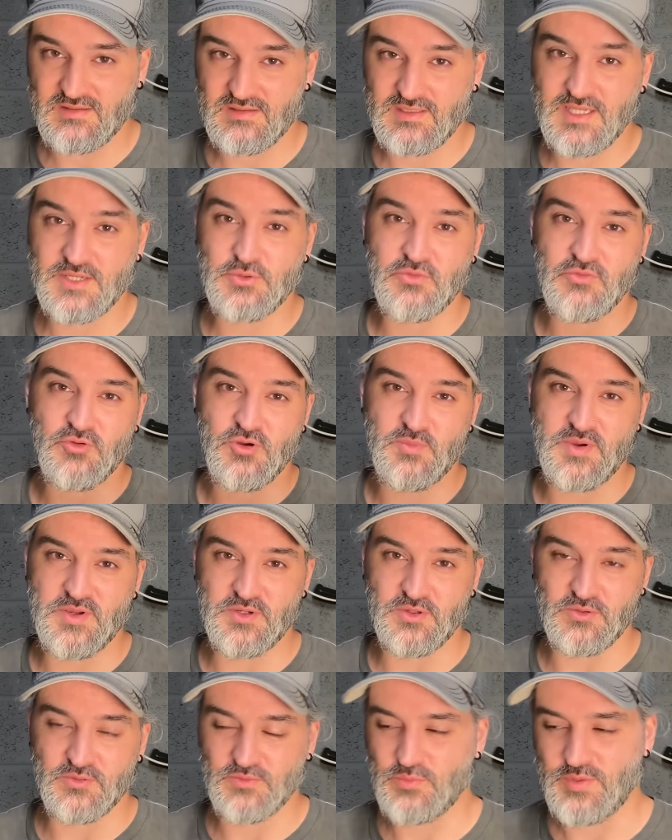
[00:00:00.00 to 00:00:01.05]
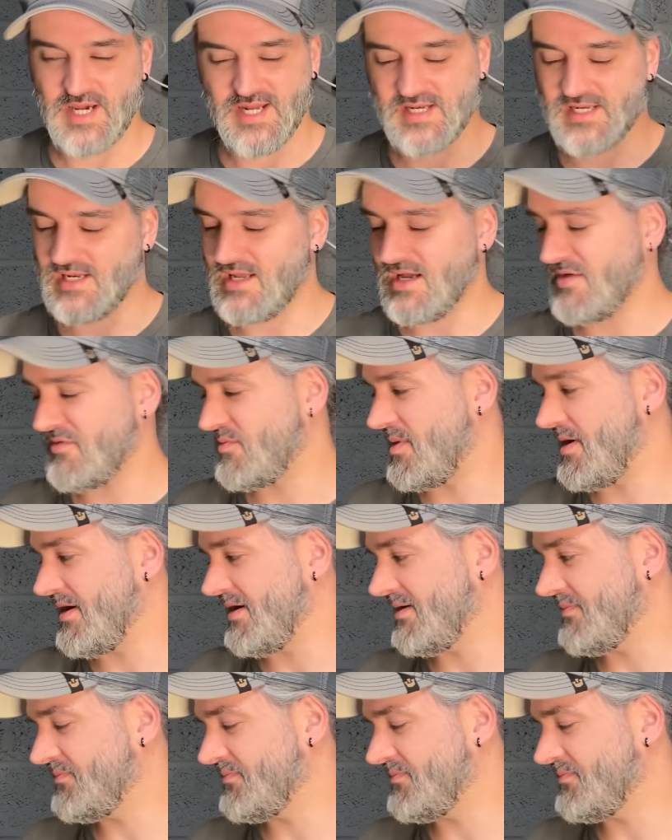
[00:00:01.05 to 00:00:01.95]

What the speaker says: Lidl for a piddle. We had a laugh about it.